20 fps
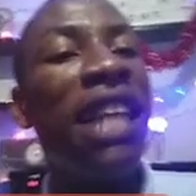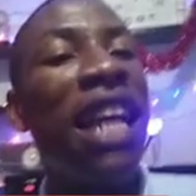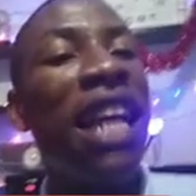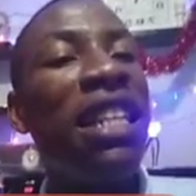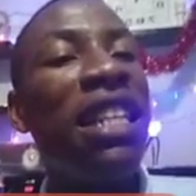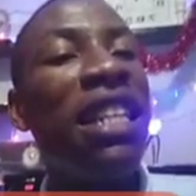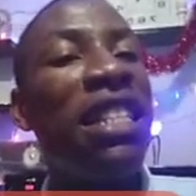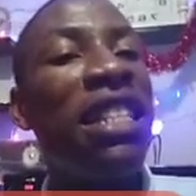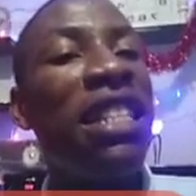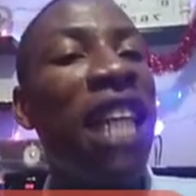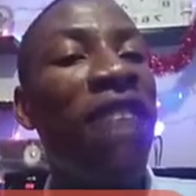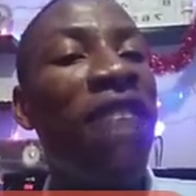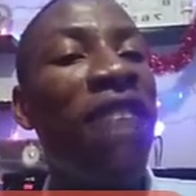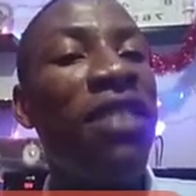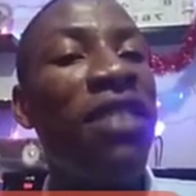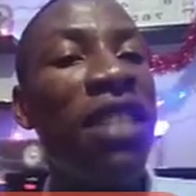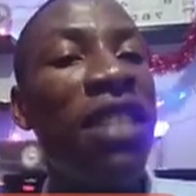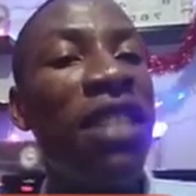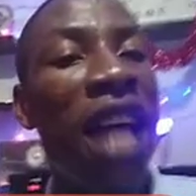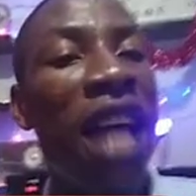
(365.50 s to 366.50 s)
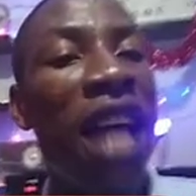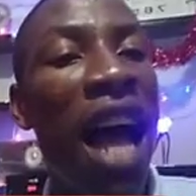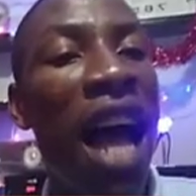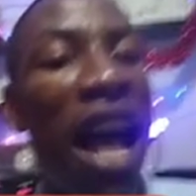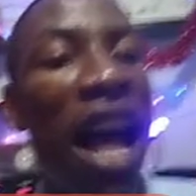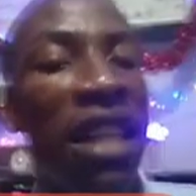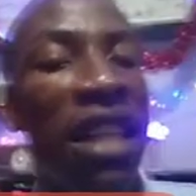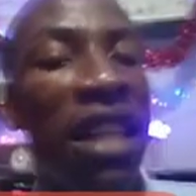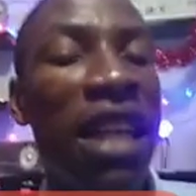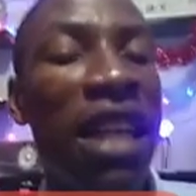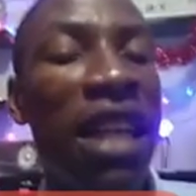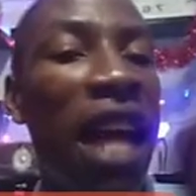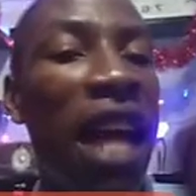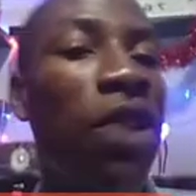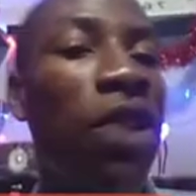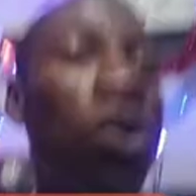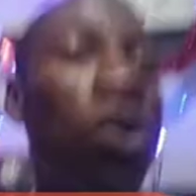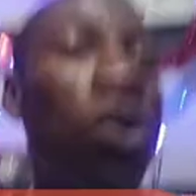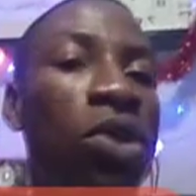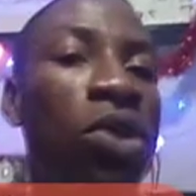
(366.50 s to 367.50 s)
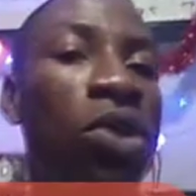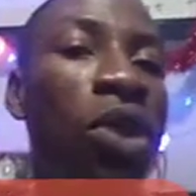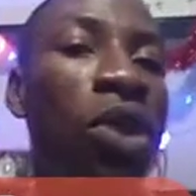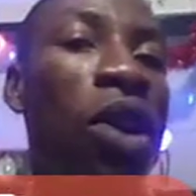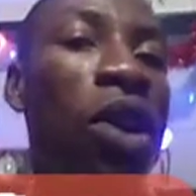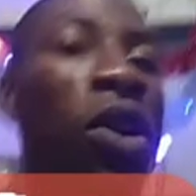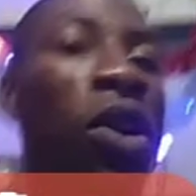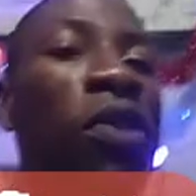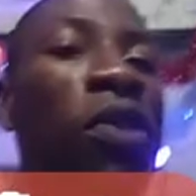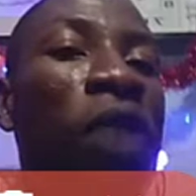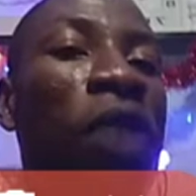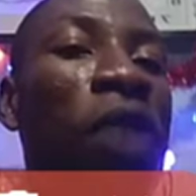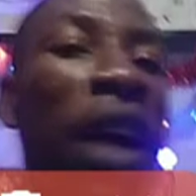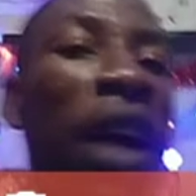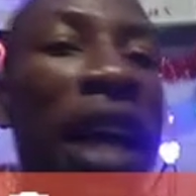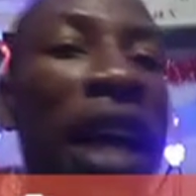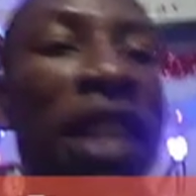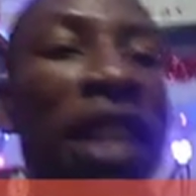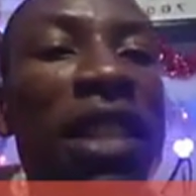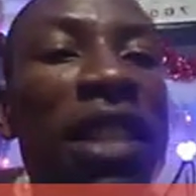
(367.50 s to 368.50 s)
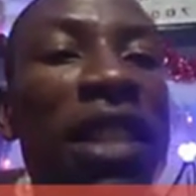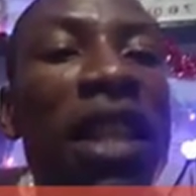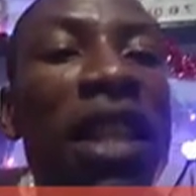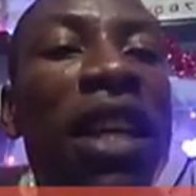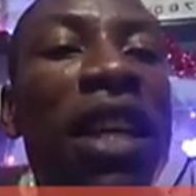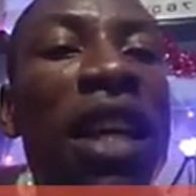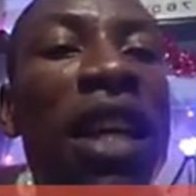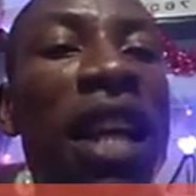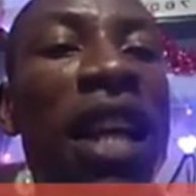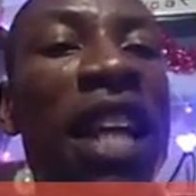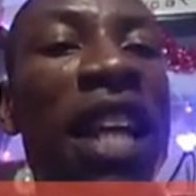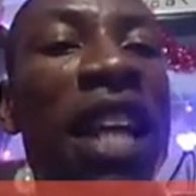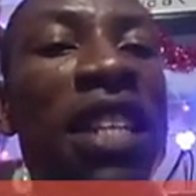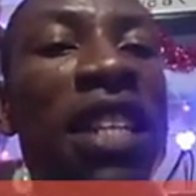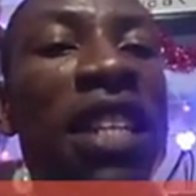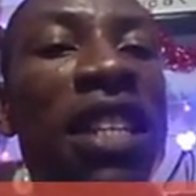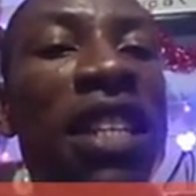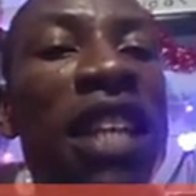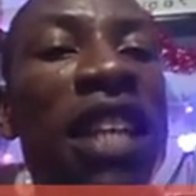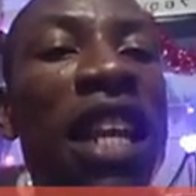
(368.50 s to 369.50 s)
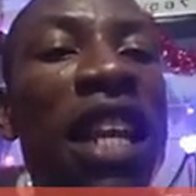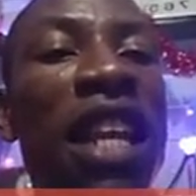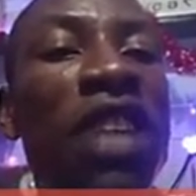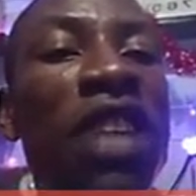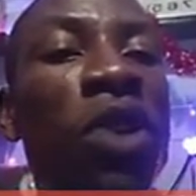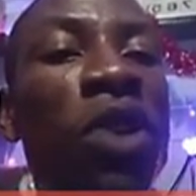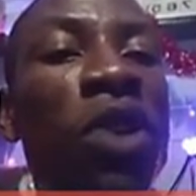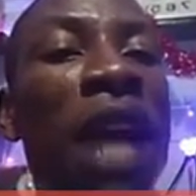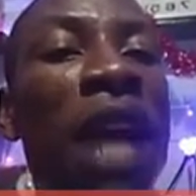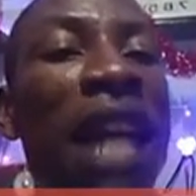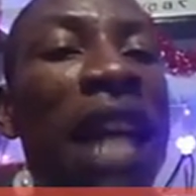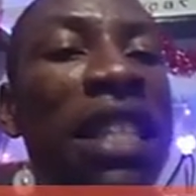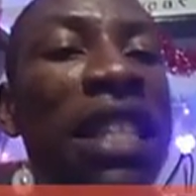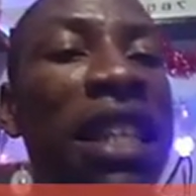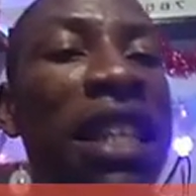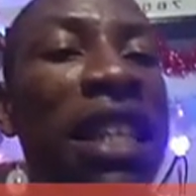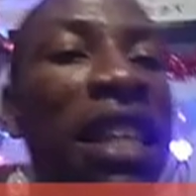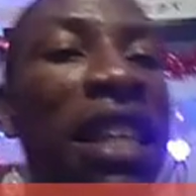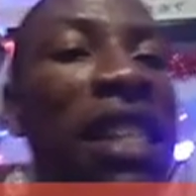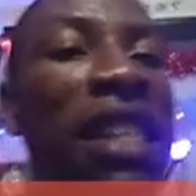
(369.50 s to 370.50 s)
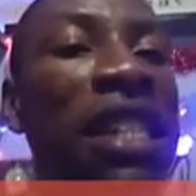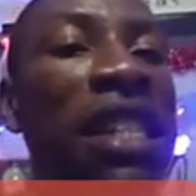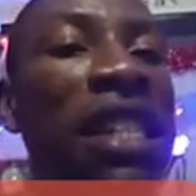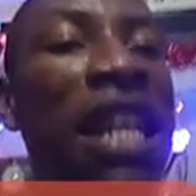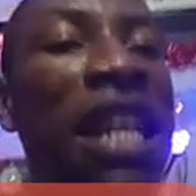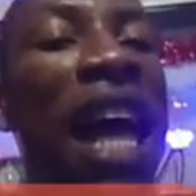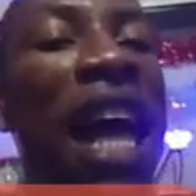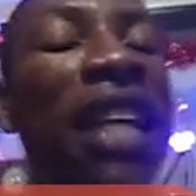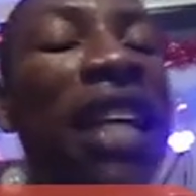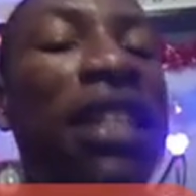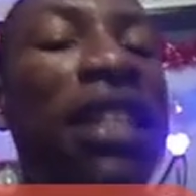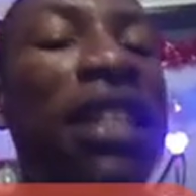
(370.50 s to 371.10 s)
serves as the cathode. Don't forget, then this is the electrolyte inside